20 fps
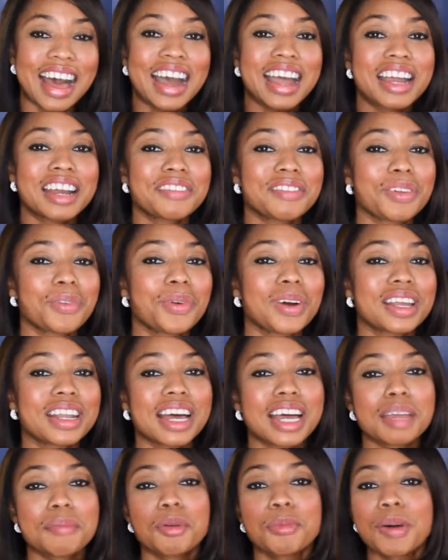Hi everyone,
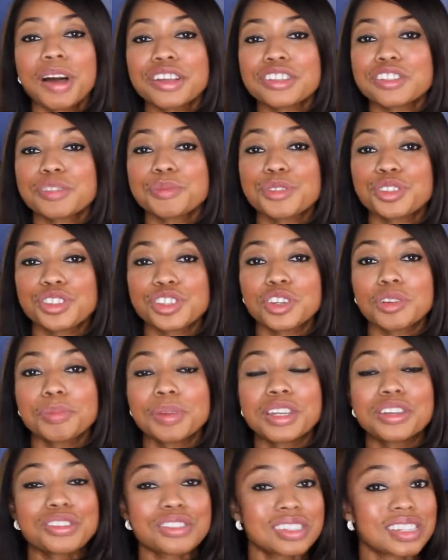I'm Apostle Michelle
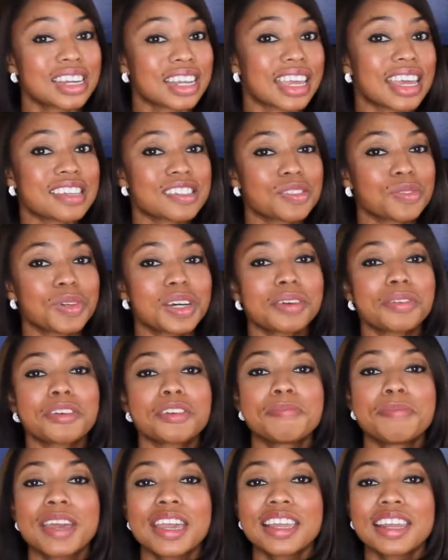Peterson and guess what?
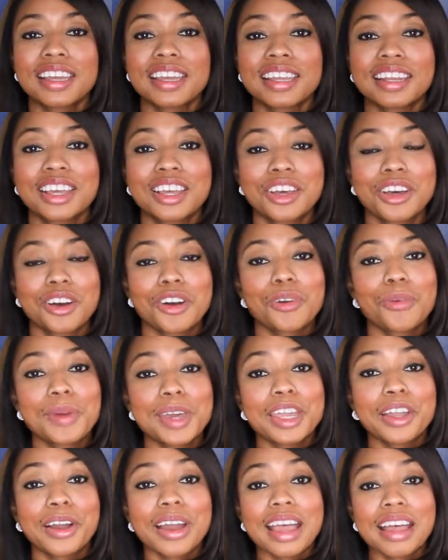We made it.
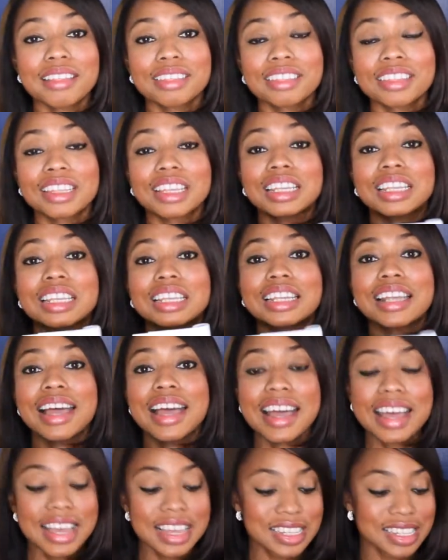We are at the
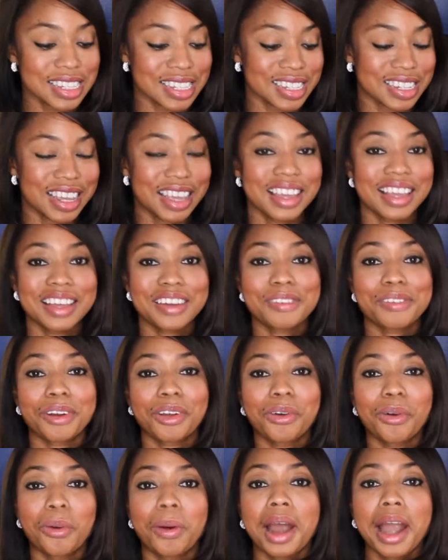last
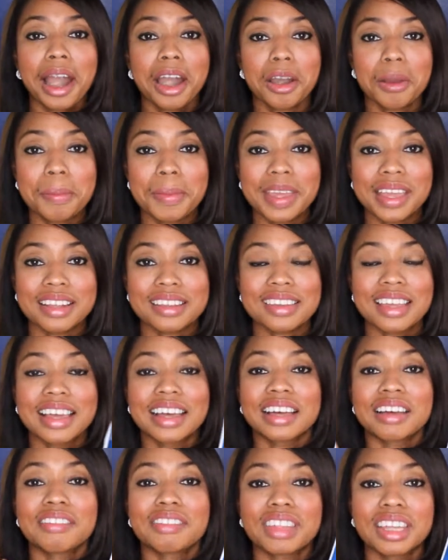requirement
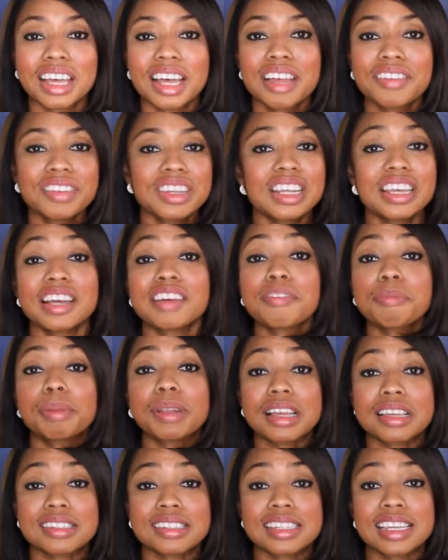of the covenant of
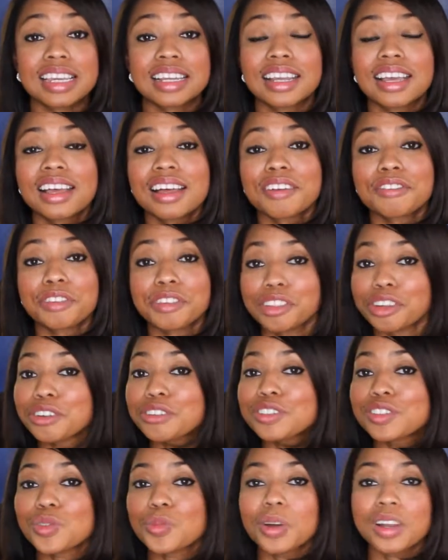blessing. For
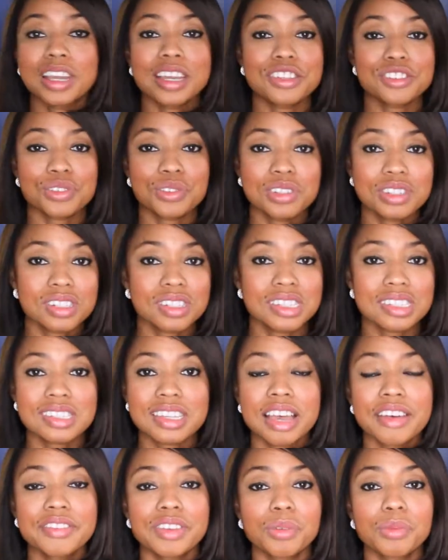those who want to enter into this
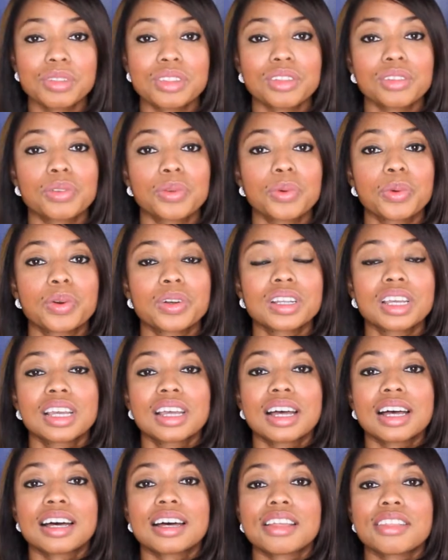covenant with the Lord,
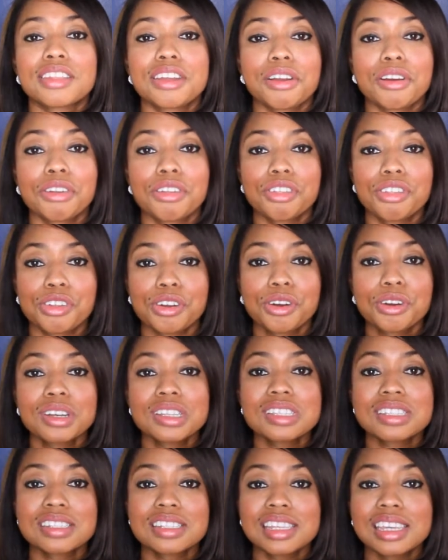uh, there are
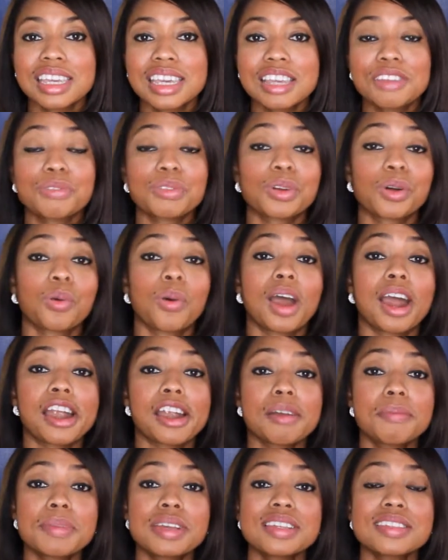13
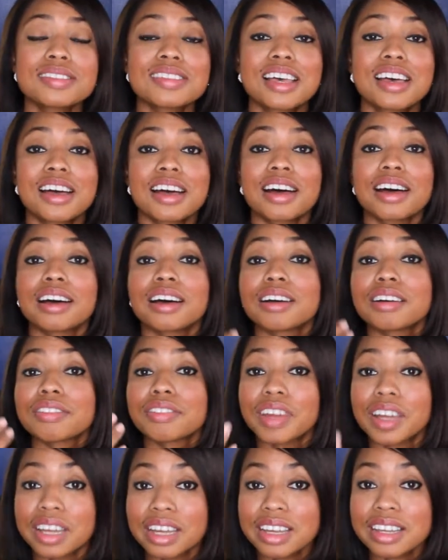requirements
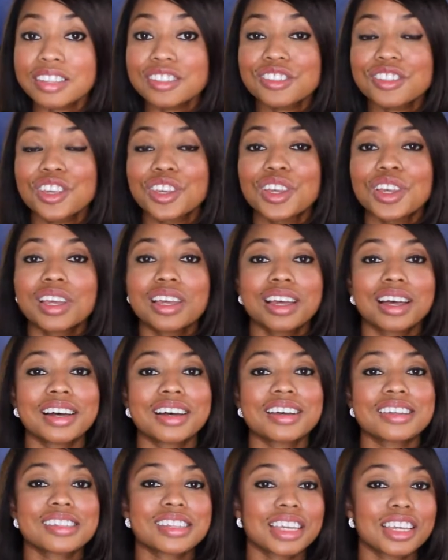of us
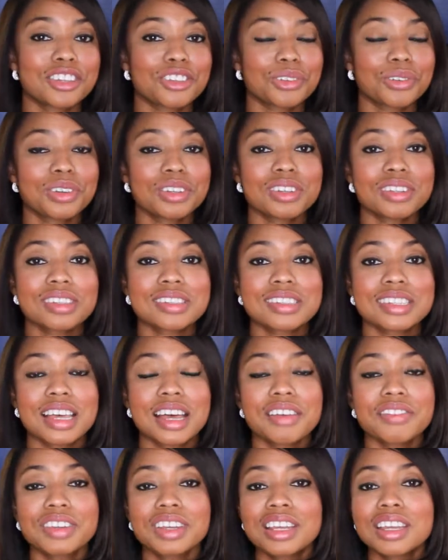uh, to enter into this
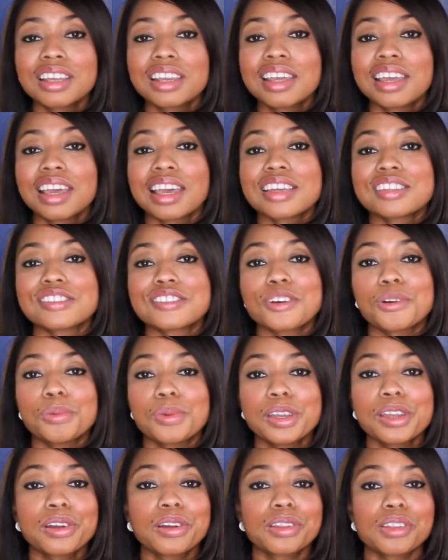covenant. And so
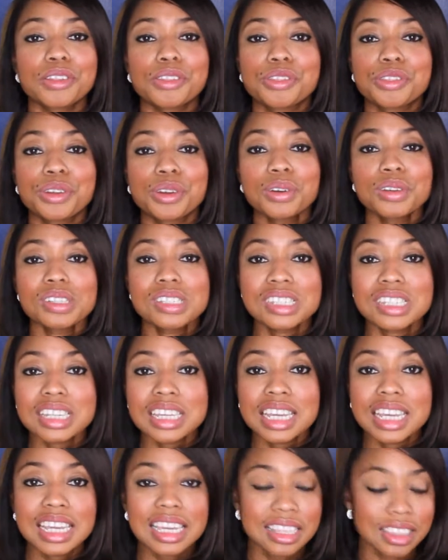we are on the
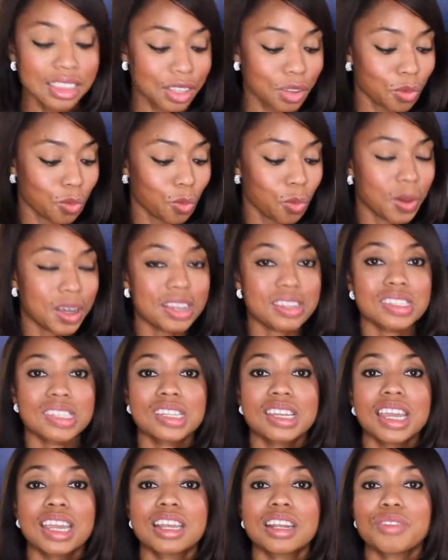13th one
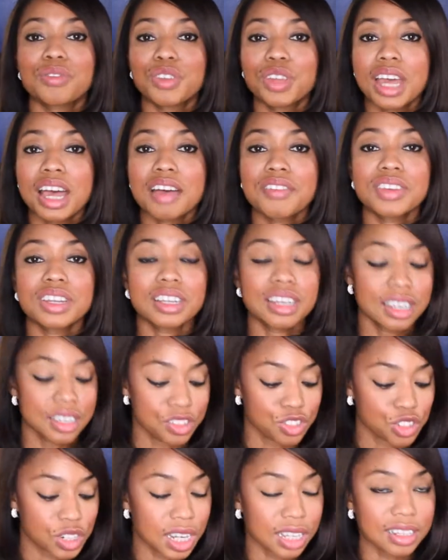today. And if you haven't
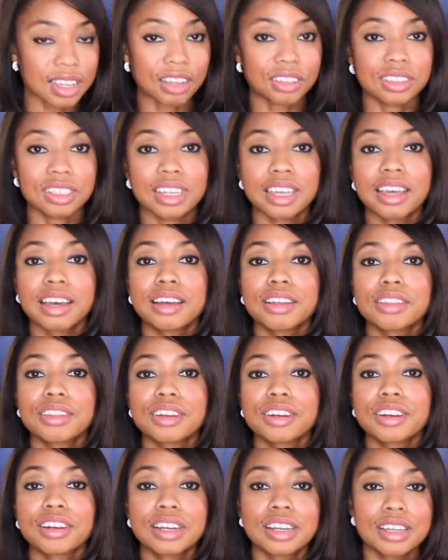checked out the
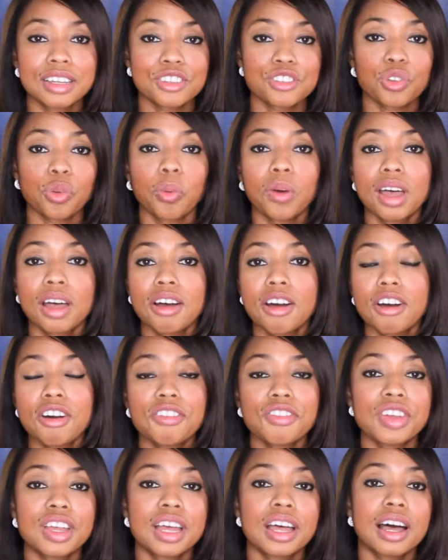other
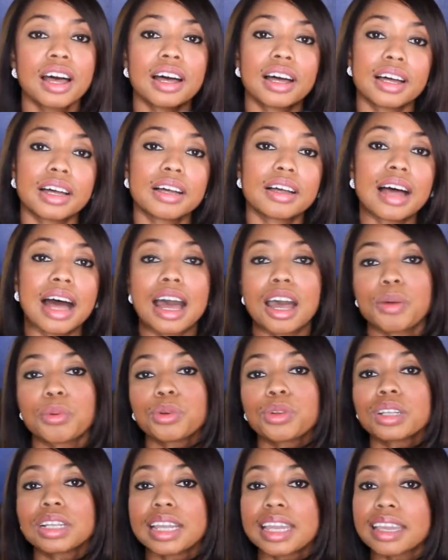12, uh, I
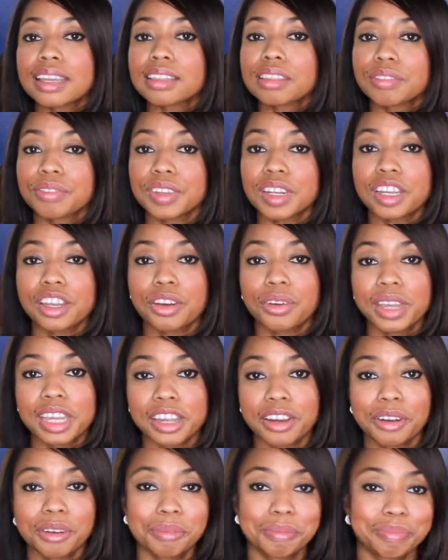will link the video
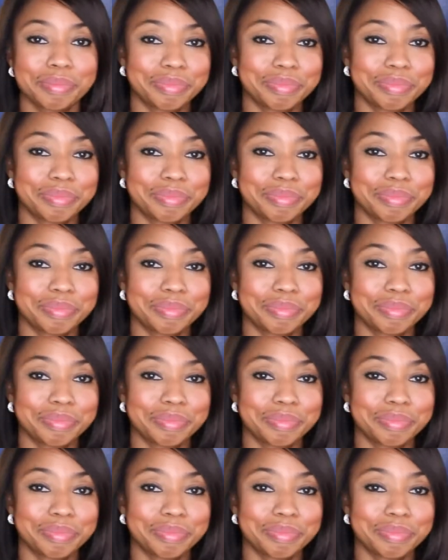here.